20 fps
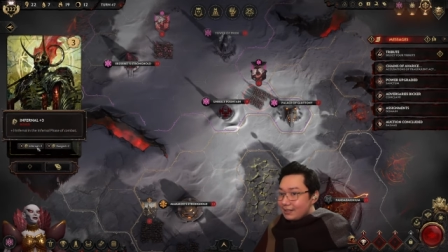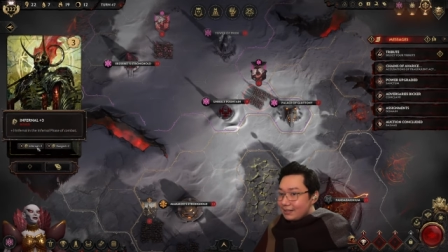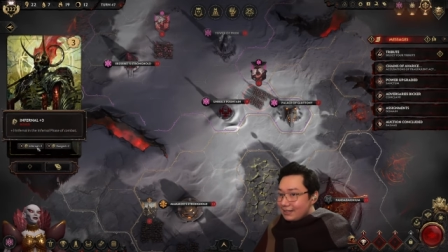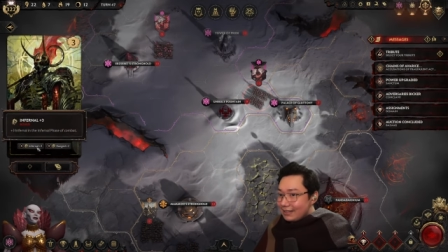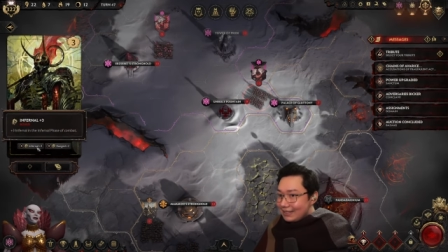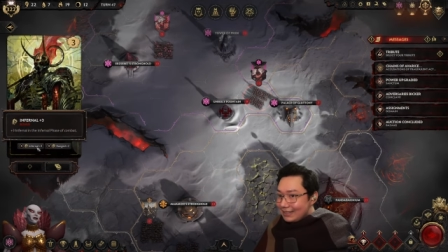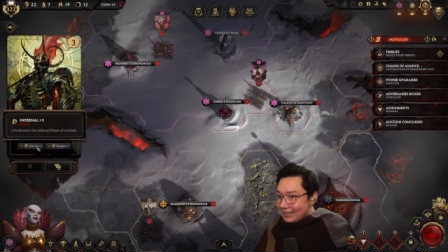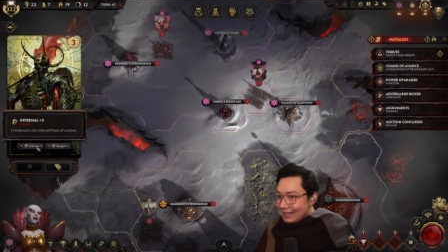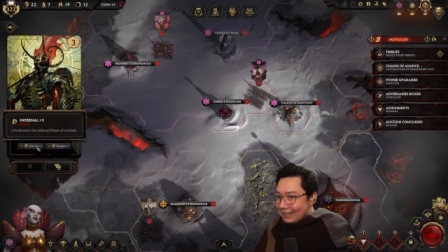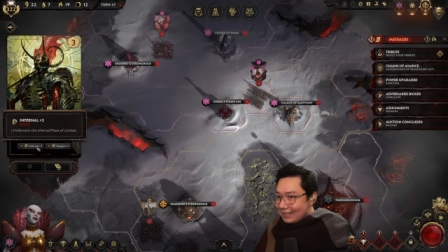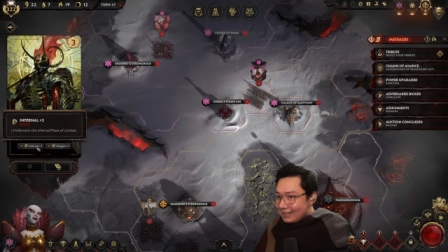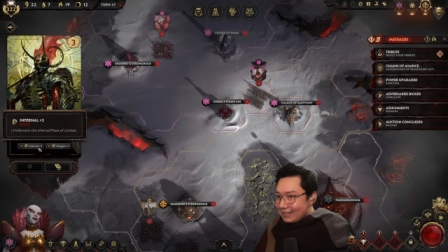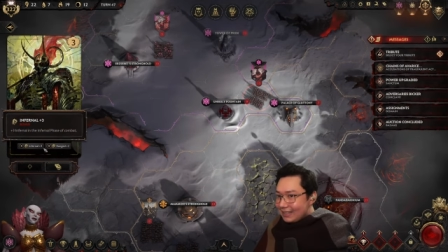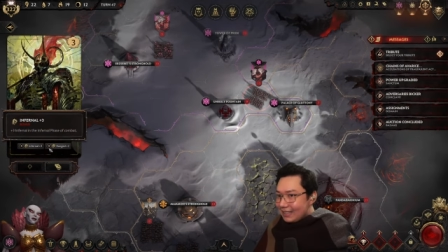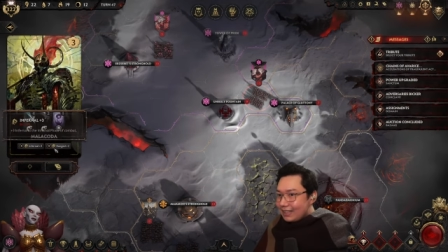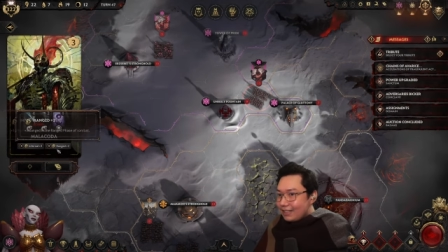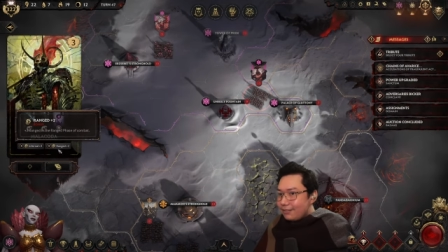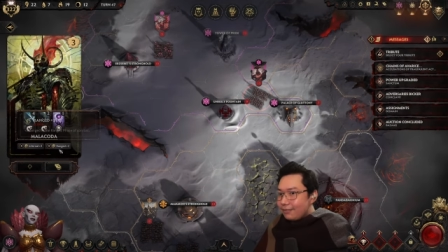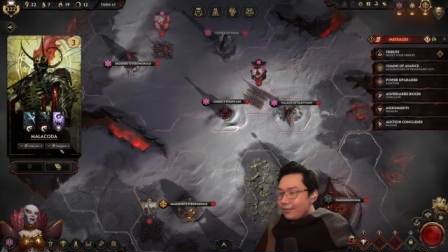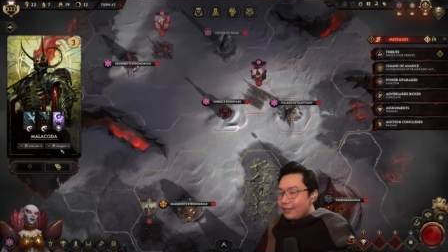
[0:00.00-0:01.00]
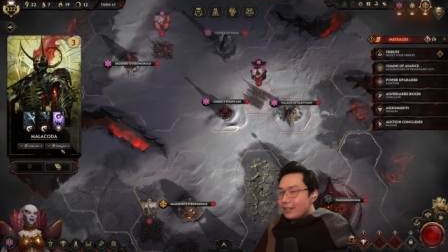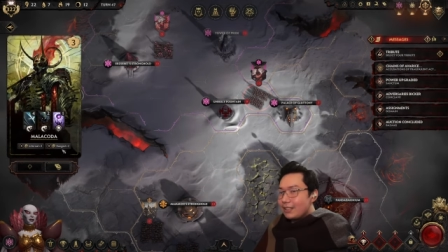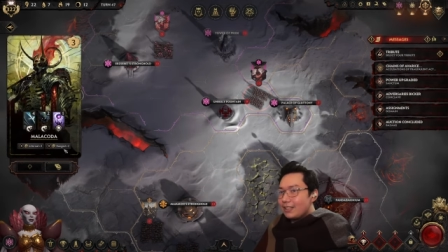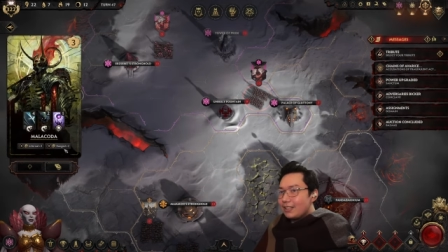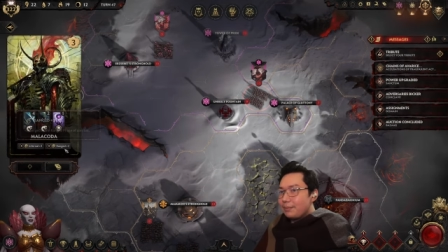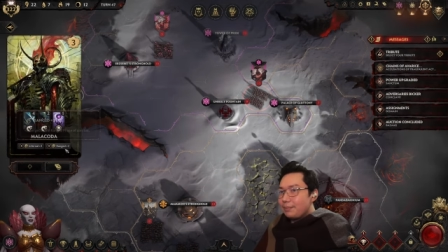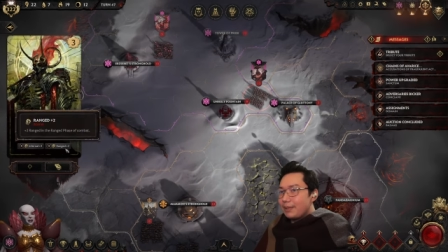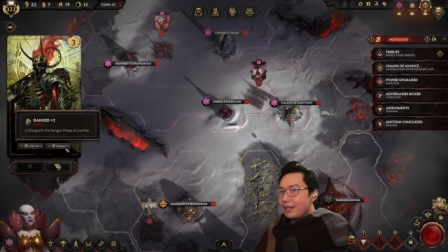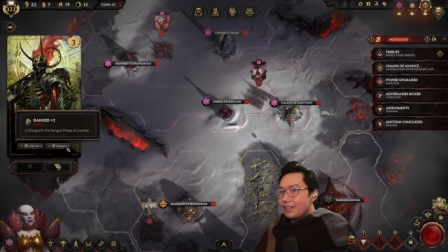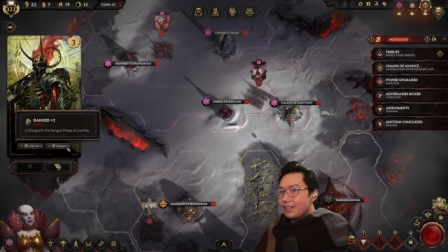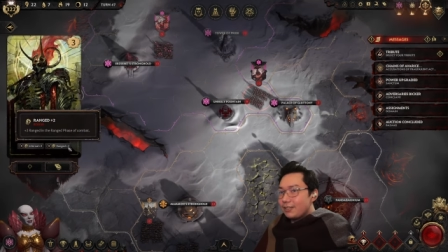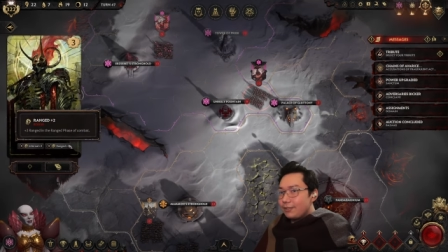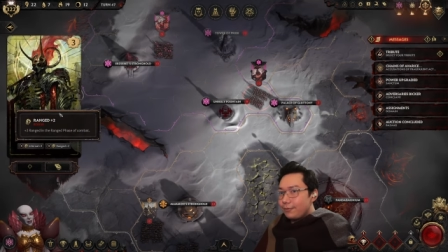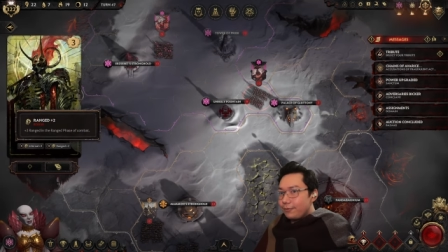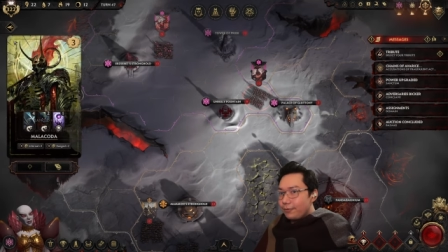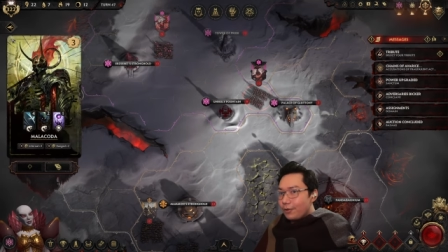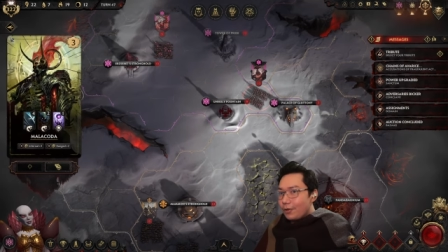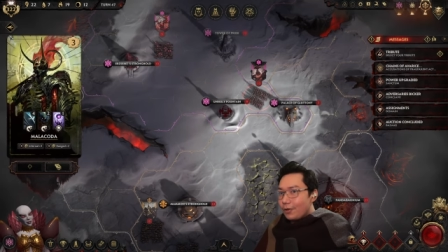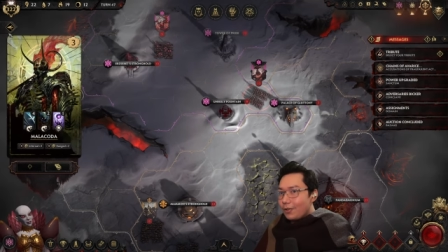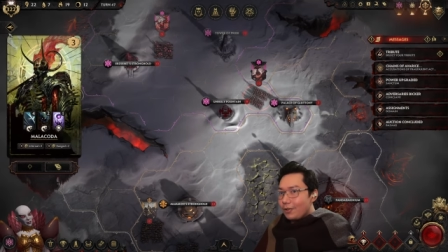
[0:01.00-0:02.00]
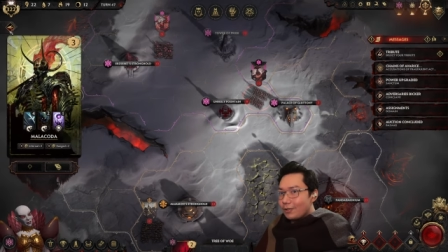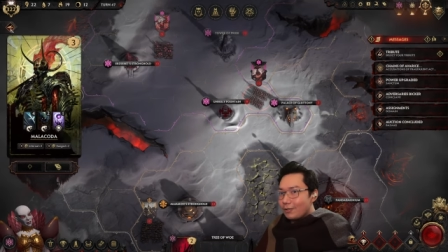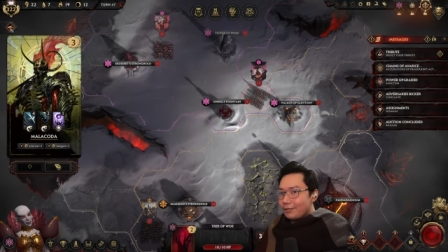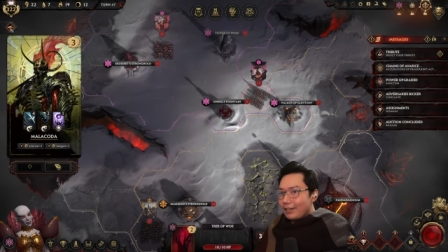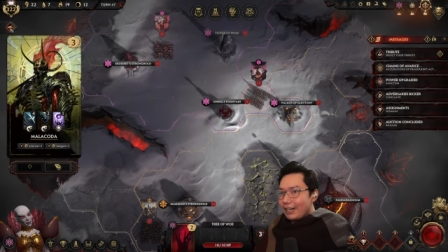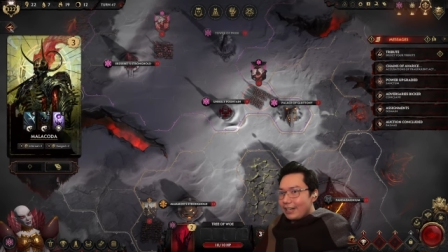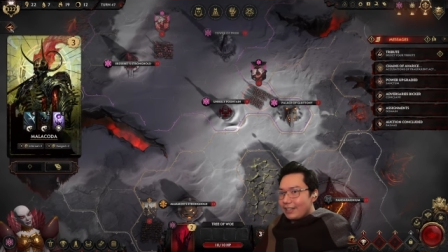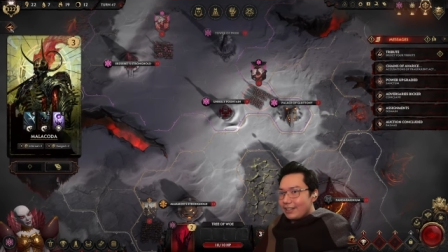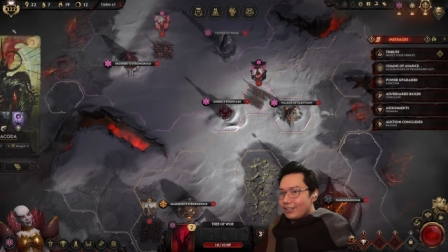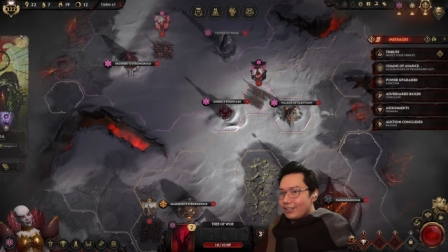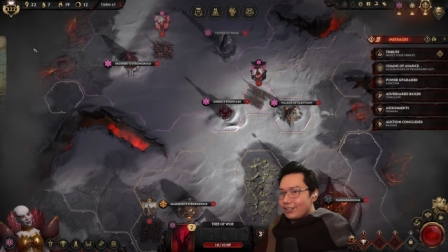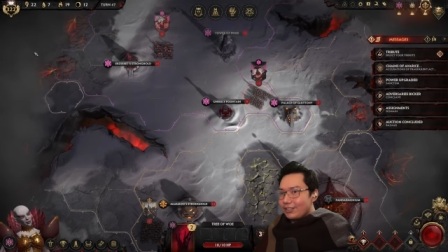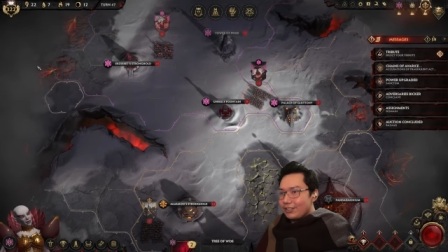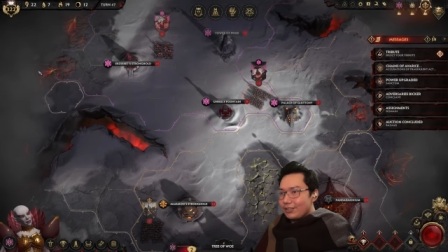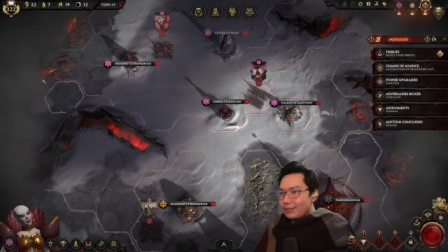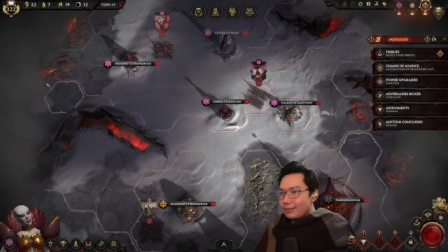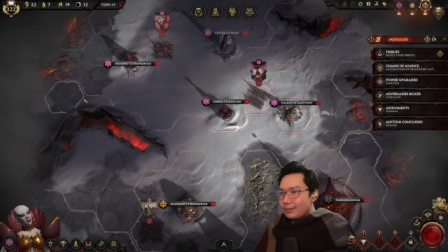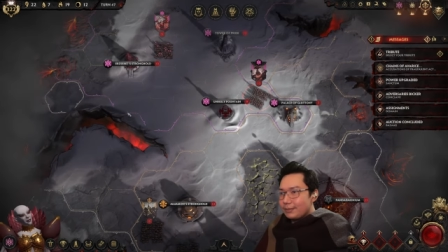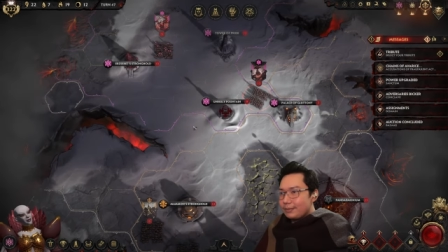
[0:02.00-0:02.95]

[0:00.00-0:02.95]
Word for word: six infernal, plus four range.